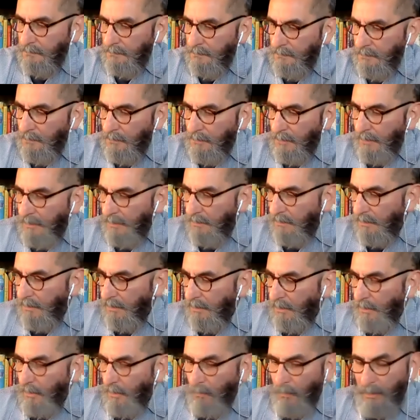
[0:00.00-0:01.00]
Okay.
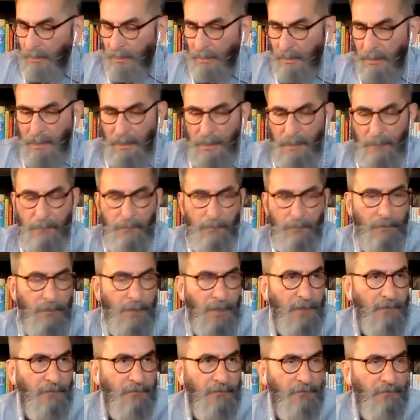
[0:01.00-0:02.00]
Well, um,
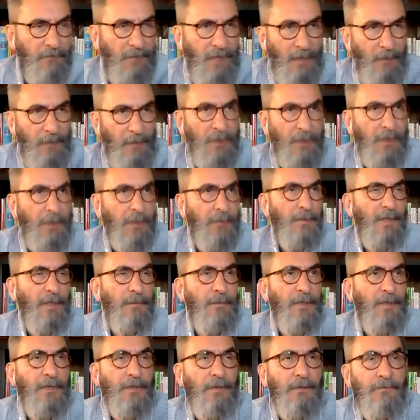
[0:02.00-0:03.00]
my family, my
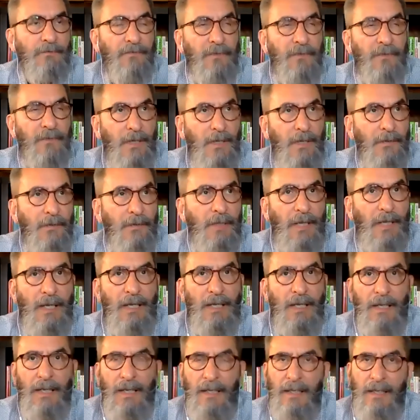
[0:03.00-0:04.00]
mother and father, I,
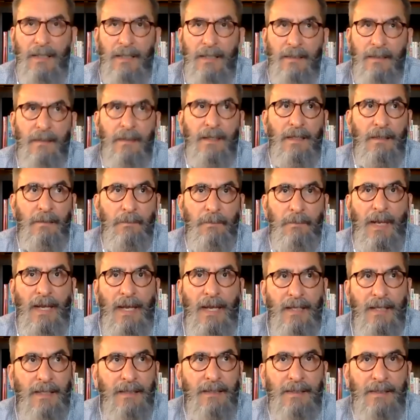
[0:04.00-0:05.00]
and I think
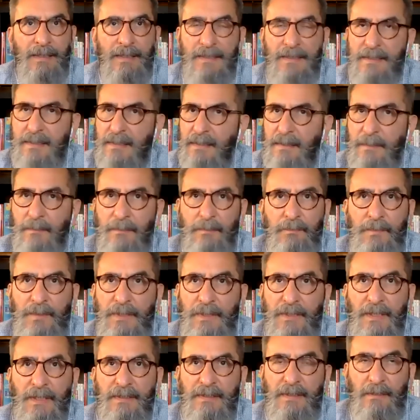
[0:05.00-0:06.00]
back at this
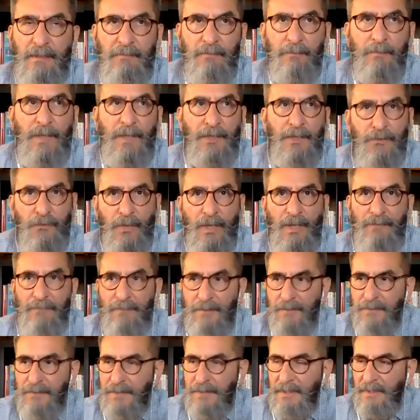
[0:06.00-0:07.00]
because of my
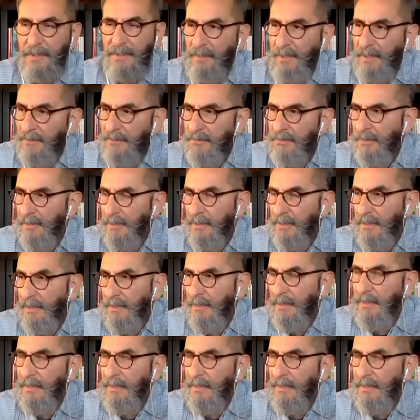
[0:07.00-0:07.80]
travels internationally.